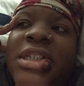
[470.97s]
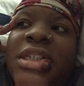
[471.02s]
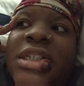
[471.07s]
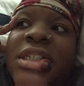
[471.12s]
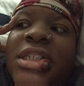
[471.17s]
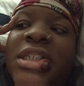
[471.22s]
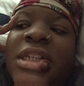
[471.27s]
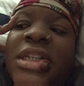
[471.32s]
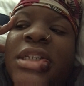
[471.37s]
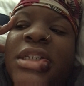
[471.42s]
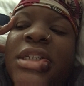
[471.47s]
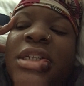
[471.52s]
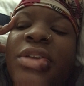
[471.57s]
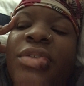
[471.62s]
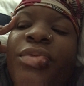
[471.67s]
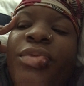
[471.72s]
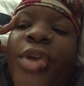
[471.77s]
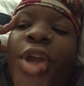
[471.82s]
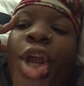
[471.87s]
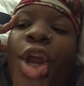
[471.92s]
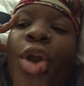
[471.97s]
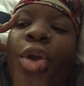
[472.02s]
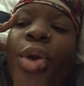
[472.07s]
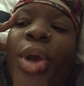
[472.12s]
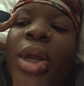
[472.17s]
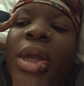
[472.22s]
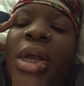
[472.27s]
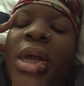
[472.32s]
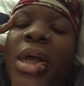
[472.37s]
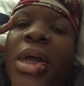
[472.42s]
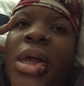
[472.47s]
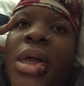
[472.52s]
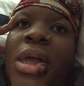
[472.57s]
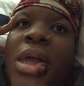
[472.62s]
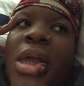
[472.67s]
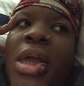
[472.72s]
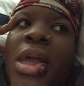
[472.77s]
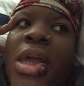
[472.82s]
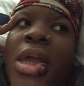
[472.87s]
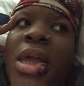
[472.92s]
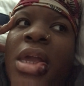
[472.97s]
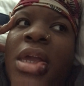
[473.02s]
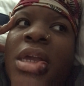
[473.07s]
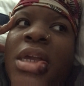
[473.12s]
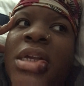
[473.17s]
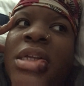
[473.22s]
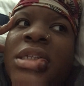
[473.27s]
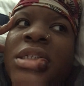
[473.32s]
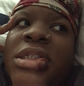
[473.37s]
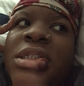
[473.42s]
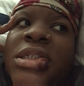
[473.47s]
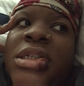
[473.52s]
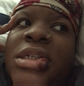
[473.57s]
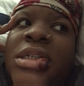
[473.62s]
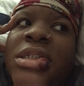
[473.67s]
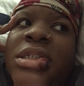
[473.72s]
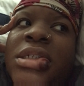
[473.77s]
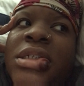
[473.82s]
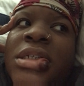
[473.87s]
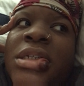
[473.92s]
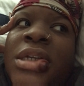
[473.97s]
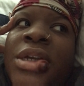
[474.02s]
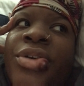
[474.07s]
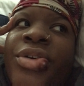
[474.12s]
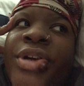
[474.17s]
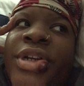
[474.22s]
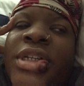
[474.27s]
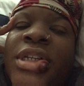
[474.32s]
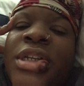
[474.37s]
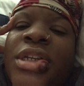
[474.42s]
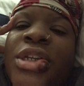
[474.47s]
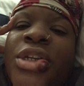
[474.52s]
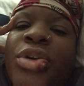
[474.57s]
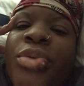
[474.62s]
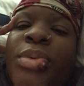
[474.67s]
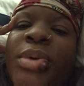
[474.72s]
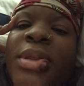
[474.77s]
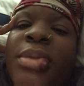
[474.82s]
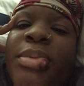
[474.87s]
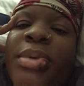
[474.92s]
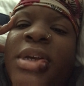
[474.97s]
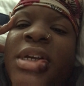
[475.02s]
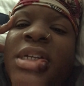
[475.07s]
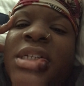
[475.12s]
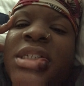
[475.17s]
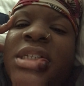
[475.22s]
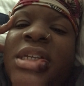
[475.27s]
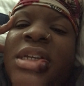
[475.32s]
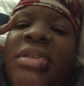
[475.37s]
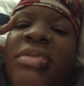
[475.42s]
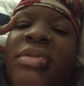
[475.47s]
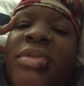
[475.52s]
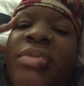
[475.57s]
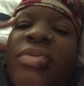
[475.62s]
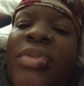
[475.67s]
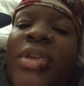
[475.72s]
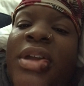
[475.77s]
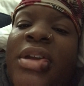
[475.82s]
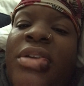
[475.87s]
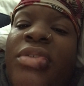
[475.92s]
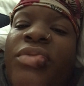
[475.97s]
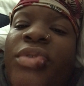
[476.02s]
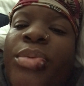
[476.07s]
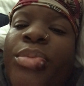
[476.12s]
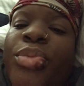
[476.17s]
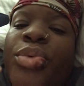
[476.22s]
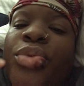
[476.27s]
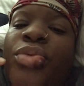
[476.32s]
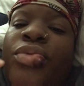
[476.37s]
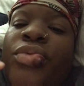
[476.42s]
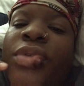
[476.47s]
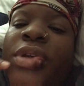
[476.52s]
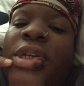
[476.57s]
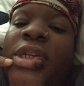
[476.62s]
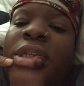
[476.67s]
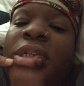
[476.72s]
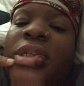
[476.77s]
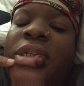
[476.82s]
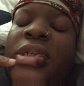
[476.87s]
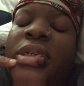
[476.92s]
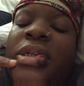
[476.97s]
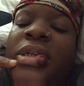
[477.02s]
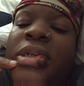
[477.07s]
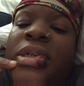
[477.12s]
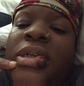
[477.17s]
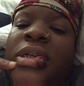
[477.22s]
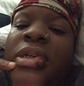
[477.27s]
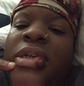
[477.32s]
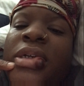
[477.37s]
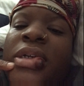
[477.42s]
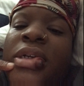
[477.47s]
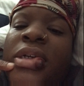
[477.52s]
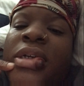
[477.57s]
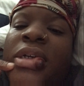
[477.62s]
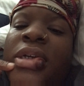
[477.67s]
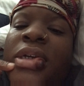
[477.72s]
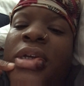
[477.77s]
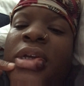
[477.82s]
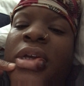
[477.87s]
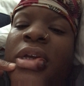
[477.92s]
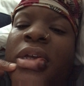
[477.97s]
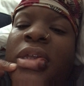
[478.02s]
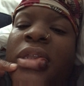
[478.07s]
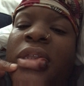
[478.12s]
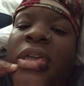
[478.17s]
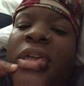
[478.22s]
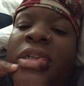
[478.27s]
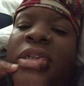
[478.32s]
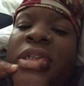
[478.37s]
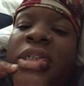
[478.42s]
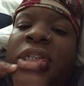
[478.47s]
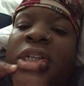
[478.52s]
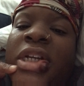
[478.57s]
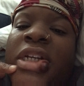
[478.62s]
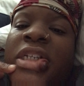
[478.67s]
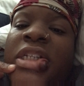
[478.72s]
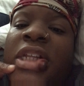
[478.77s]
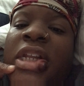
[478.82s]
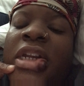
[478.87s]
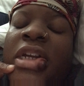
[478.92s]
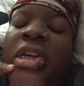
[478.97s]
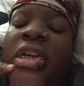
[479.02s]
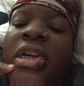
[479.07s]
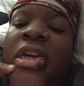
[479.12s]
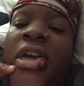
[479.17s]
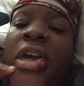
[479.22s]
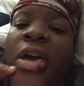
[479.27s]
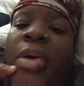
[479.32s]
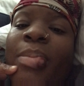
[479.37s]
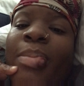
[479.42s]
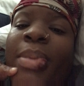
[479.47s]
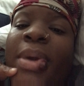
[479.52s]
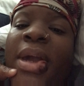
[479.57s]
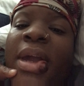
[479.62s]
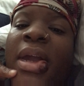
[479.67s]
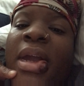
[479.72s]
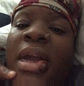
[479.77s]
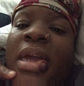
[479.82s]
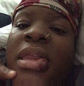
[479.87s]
a sensitive area, it's scary to deal with because even if they remove it, there's a chance that it could come back and